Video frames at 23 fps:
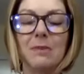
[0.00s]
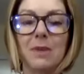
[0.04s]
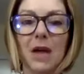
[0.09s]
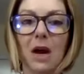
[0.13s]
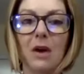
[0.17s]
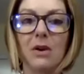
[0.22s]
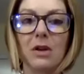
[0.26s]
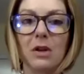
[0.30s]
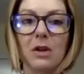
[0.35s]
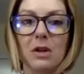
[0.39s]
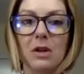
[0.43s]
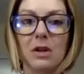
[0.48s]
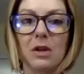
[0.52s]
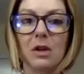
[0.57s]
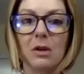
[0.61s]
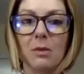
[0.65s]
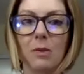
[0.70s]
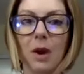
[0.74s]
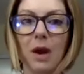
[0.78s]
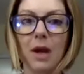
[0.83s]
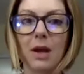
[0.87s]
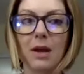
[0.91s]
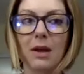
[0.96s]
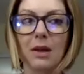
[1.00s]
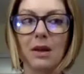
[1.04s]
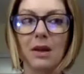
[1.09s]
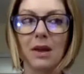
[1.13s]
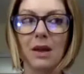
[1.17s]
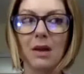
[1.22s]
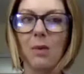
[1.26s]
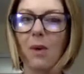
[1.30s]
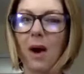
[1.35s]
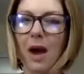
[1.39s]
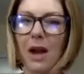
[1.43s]
down into their brain and
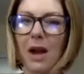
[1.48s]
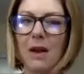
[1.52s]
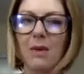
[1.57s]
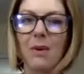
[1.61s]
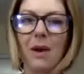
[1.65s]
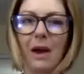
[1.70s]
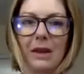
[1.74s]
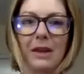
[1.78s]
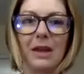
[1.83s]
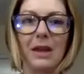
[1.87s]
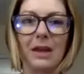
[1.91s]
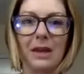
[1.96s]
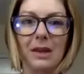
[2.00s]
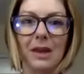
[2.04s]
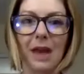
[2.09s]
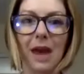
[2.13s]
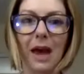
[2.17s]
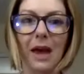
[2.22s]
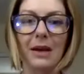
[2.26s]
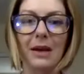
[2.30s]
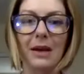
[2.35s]
think, why do I think that?